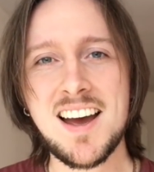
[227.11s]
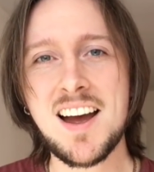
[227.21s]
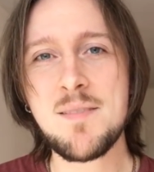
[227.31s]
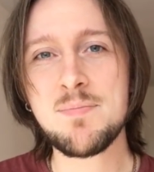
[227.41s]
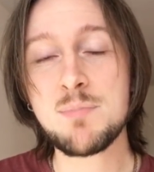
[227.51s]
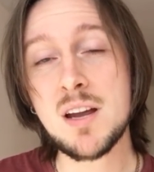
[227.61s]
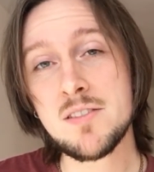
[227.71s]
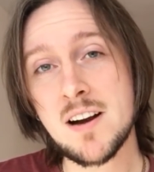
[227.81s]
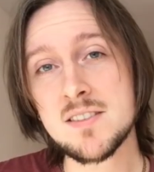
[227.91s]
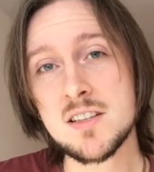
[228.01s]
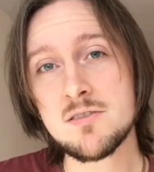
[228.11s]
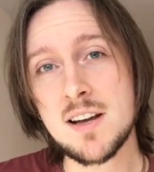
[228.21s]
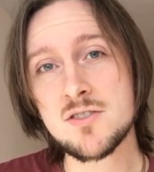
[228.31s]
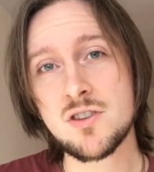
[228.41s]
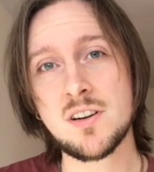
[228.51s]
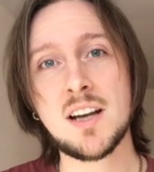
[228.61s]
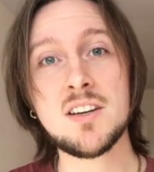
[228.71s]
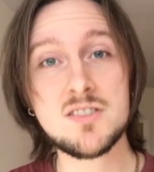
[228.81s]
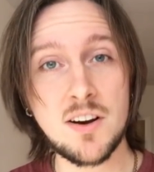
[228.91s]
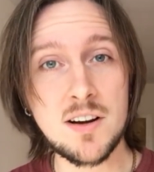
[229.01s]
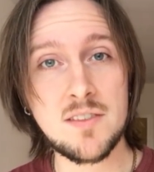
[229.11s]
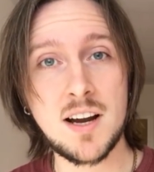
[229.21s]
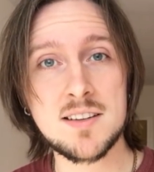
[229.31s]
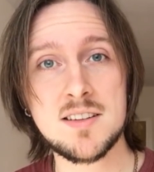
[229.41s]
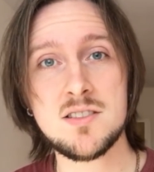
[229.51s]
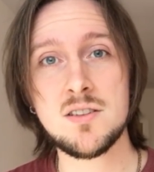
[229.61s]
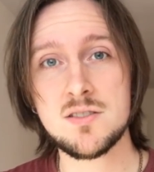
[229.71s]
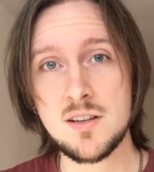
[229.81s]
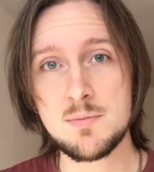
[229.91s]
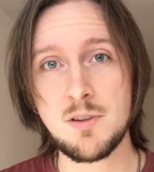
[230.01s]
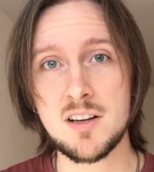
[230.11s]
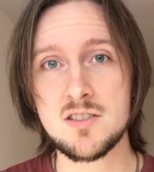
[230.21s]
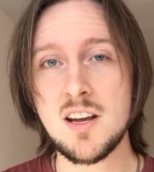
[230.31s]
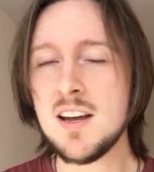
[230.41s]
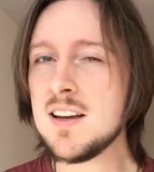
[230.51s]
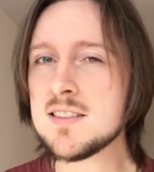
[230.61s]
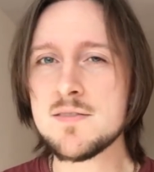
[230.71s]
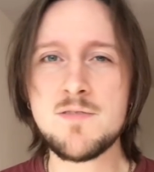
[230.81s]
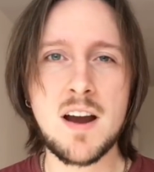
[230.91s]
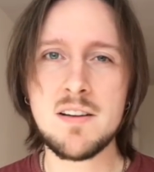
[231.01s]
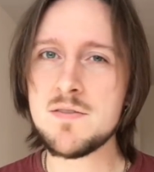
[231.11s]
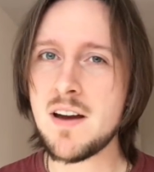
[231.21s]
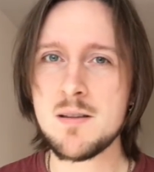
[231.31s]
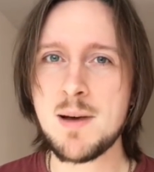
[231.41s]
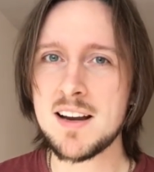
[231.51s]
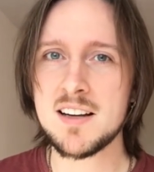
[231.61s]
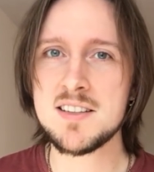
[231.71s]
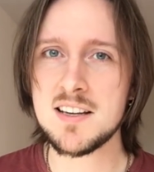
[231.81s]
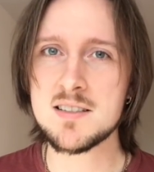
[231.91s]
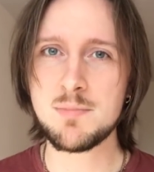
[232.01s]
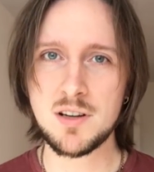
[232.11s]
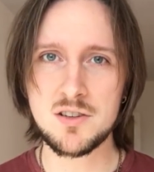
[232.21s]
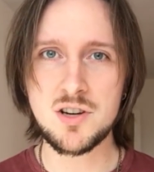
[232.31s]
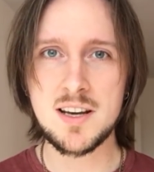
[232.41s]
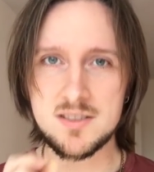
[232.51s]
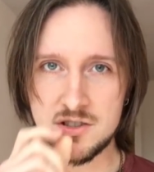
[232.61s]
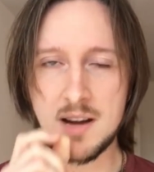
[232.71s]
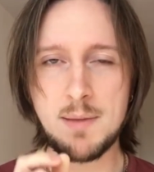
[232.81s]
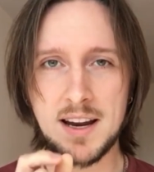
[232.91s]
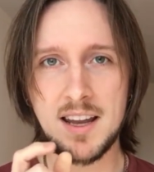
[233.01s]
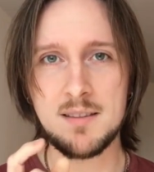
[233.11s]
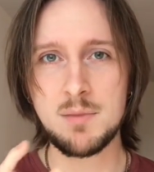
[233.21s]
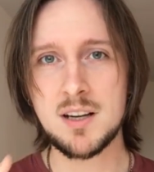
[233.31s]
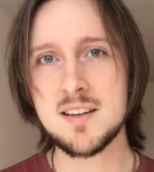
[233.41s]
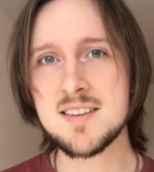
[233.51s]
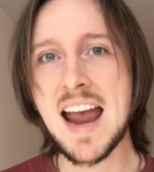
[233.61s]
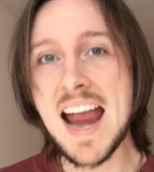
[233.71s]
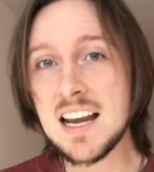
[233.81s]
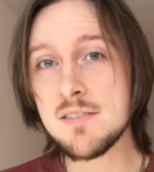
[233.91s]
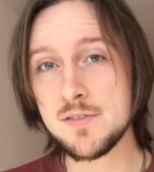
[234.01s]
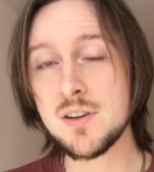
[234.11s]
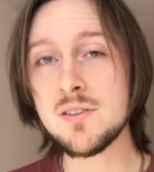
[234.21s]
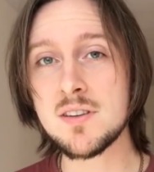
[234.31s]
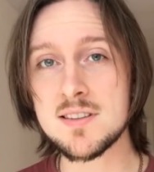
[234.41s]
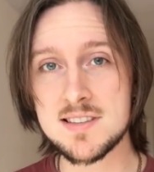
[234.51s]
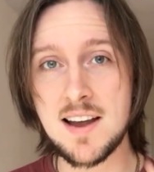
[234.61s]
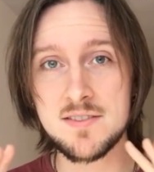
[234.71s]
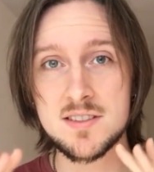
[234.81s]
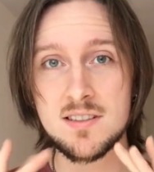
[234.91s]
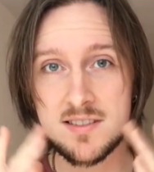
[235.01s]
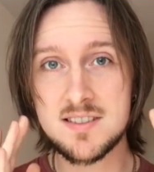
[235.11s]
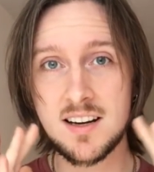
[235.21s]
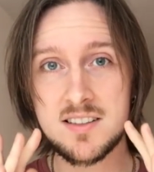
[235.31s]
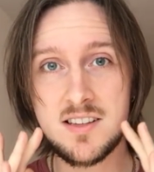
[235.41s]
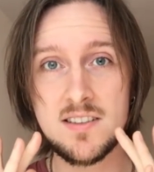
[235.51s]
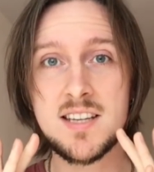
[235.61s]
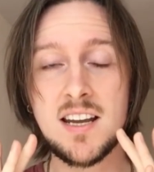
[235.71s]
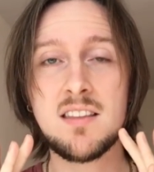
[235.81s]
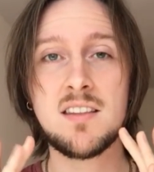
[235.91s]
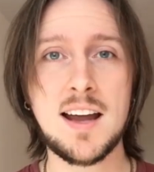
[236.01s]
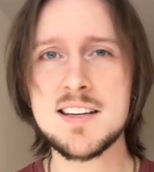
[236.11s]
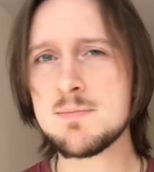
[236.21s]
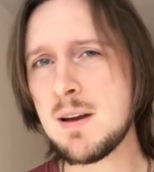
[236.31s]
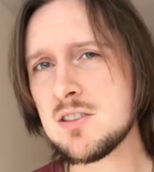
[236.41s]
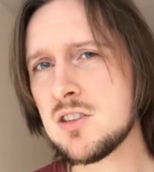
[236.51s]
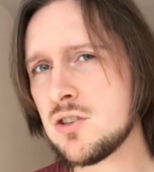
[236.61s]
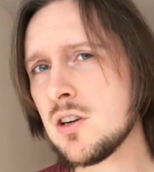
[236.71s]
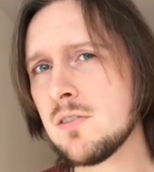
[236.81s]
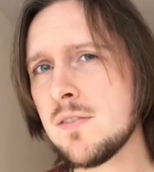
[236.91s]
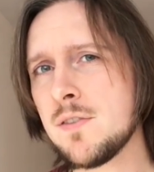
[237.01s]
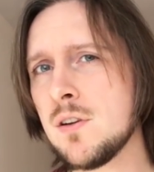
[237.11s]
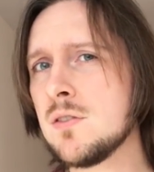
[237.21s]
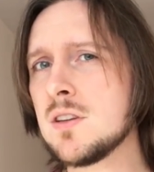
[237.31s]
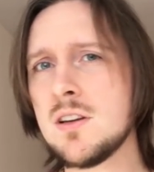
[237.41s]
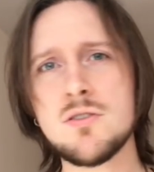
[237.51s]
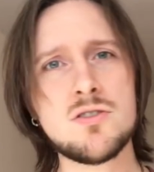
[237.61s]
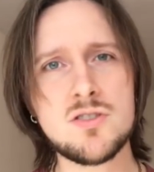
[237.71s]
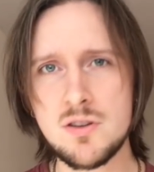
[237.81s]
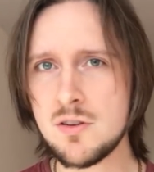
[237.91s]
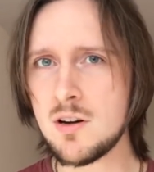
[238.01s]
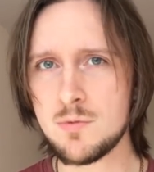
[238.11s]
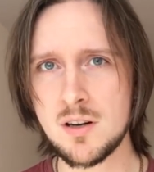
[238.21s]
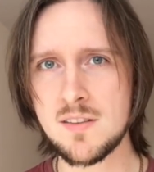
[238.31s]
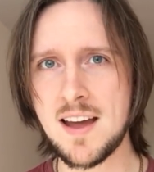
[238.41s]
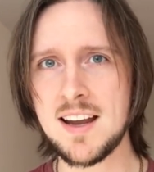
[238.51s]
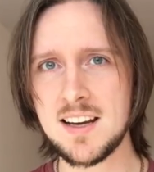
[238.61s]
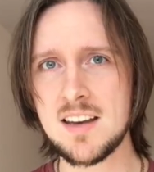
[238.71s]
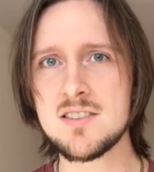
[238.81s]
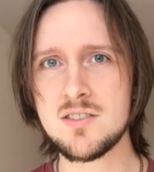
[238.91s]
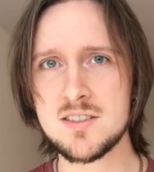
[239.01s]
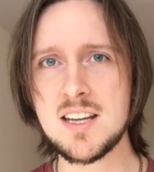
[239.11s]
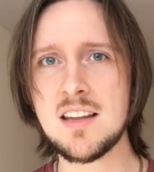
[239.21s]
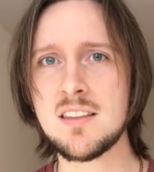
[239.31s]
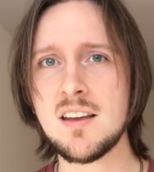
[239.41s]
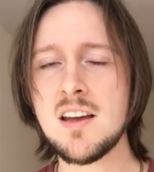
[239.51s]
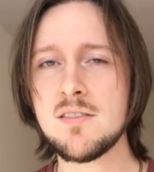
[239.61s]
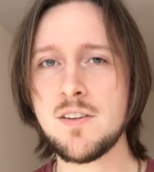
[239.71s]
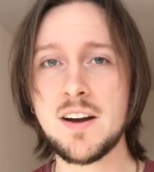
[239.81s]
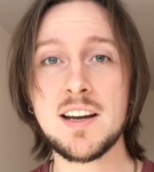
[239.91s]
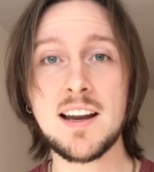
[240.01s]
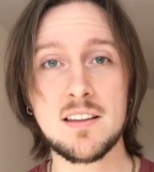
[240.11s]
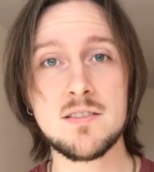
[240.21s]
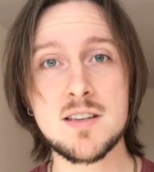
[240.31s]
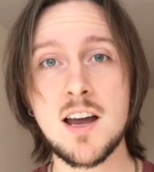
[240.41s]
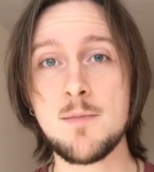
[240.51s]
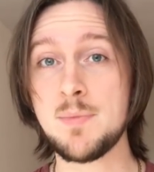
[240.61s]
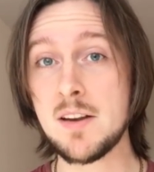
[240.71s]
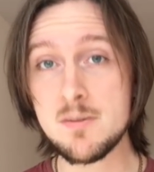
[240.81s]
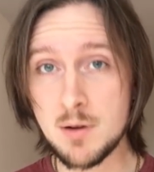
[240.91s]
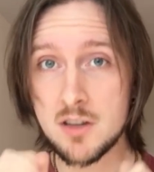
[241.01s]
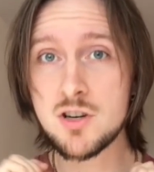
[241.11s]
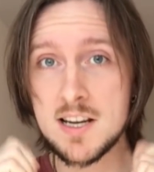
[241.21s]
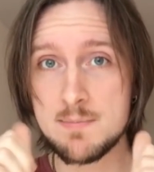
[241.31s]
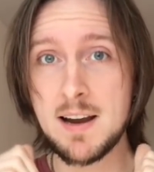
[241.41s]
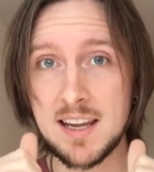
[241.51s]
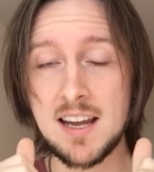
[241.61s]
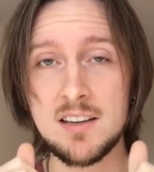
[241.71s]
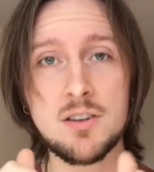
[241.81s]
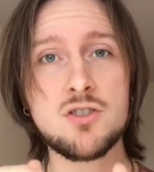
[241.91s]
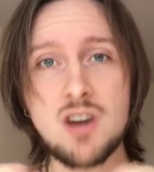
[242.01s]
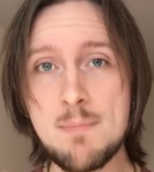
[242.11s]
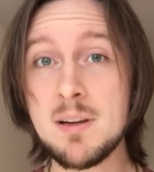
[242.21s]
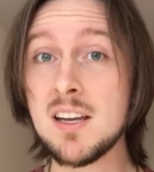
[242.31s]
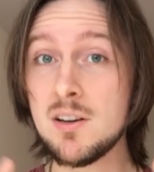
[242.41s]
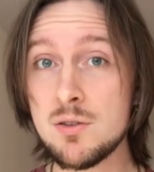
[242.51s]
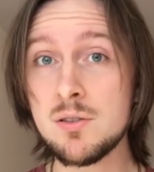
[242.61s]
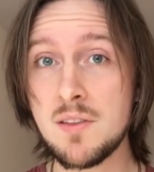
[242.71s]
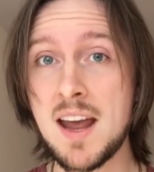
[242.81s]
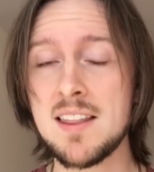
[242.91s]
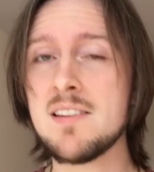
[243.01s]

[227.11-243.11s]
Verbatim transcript: Um, but if you're out in a restaurant and you don't have access to your toothbrush, it's a very, very bad idea to put your trays straight back in, because any food that's left stuck to your teeth, and especially sugary food, you do not want that against your teeth for any length of time. If you put your trays back in, you're trapping it all there.